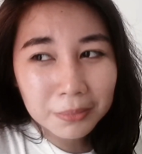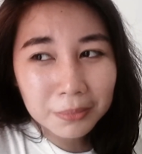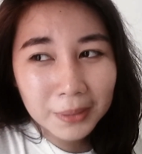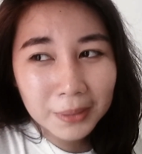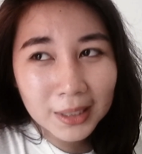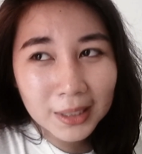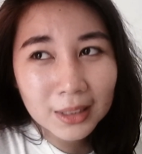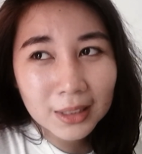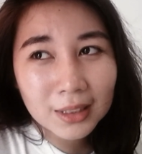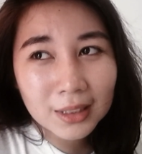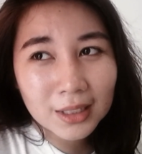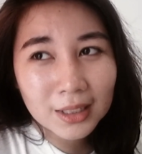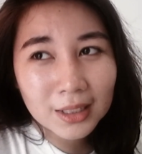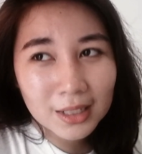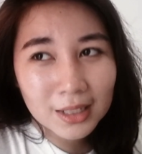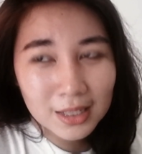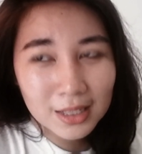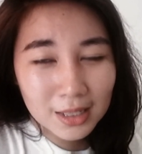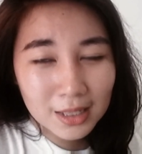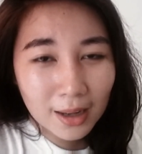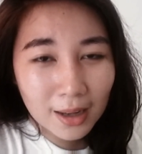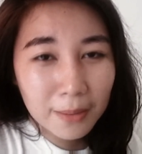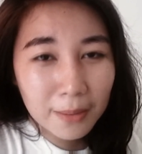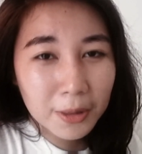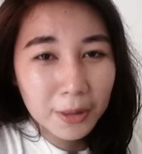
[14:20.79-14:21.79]
but
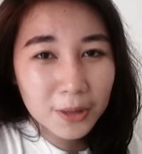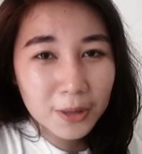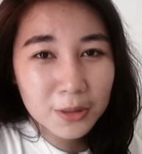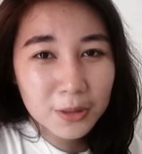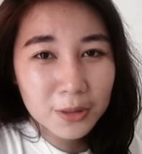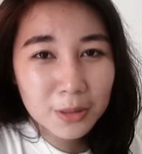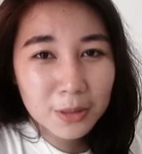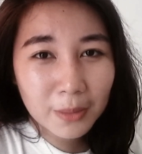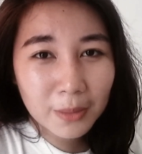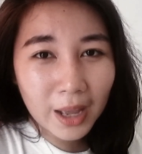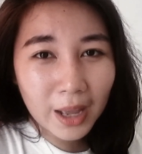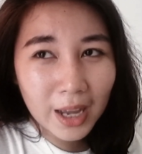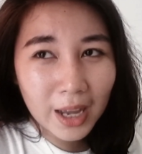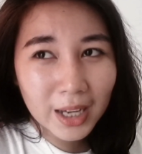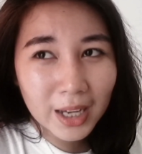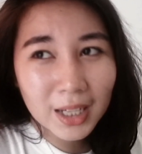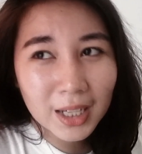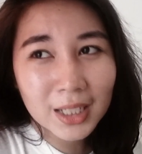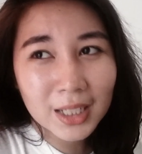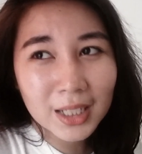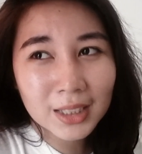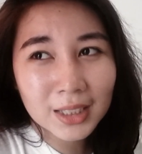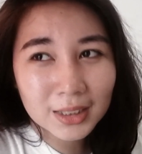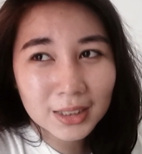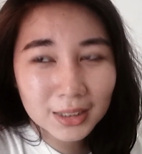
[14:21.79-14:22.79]
as time goes
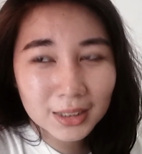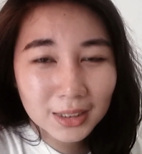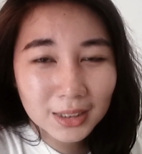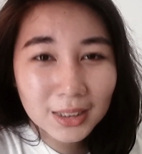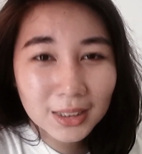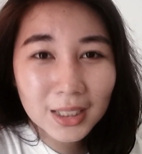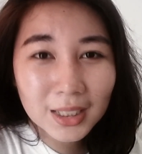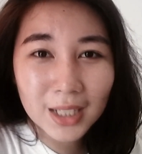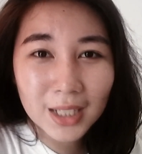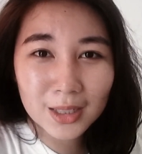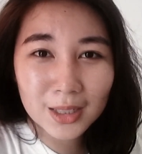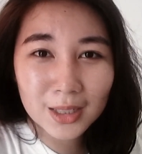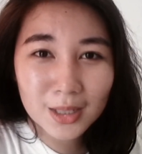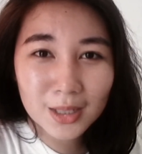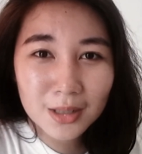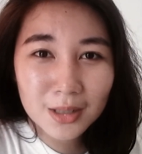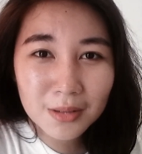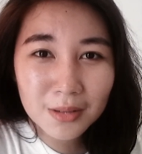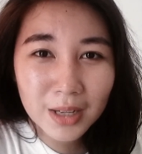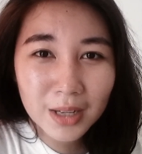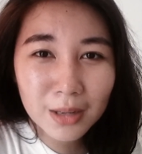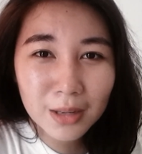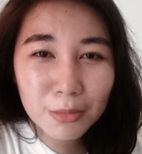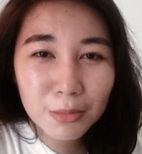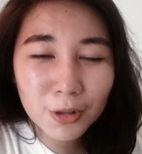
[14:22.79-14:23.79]
by, not
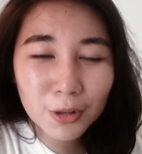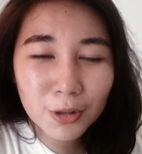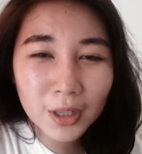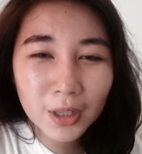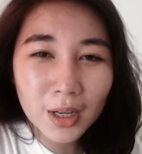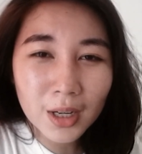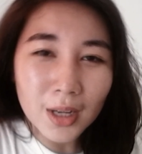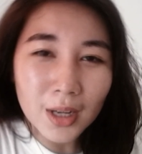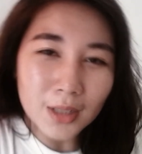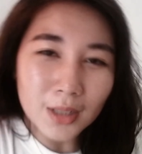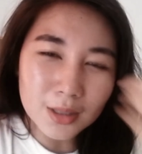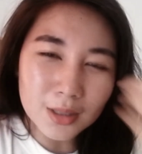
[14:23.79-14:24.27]
so anymore.